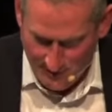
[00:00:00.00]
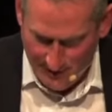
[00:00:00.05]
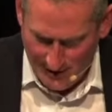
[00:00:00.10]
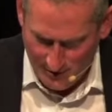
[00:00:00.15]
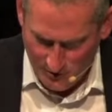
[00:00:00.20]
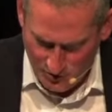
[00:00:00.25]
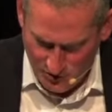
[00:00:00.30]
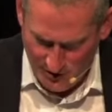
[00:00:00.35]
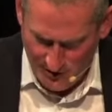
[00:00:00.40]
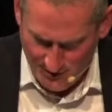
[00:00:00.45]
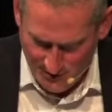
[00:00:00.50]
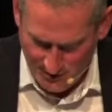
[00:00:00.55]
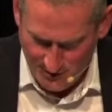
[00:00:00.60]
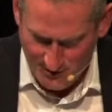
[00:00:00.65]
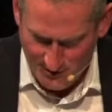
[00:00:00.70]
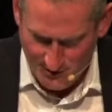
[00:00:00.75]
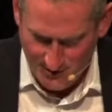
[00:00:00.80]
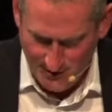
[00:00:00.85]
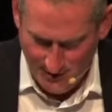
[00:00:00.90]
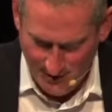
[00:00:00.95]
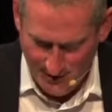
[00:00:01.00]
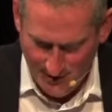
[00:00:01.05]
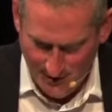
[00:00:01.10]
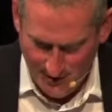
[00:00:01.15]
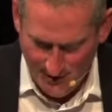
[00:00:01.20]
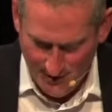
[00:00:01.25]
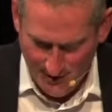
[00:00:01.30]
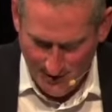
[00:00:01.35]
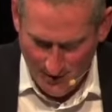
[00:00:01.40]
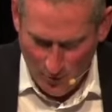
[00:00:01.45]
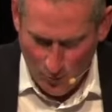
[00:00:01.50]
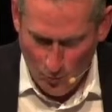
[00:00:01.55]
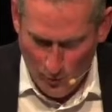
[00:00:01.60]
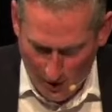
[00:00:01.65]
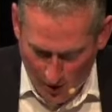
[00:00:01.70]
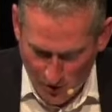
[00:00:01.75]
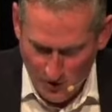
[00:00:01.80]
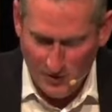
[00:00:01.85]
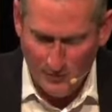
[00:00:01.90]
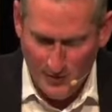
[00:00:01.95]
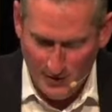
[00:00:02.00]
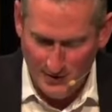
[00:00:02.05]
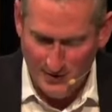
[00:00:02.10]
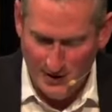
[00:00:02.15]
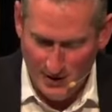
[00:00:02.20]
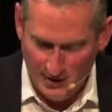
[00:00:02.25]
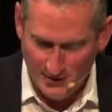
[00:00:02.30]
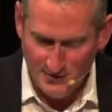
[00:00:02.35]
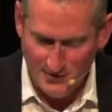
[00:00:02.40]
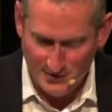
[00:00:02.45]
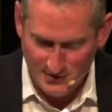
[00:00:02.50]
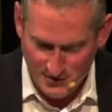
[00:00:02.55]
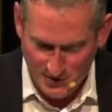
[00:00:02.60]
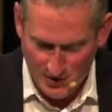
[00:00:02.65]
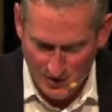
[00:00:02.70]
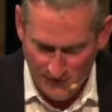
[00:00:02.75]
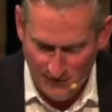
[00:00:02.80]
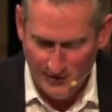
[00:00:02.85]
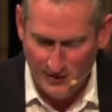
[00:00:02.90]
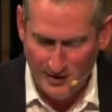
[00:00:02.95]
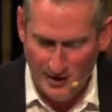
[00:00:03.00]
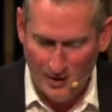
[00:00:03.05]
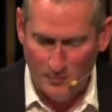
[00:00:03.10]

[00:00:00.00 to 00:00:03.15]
about Jesus welcoming the undeserving,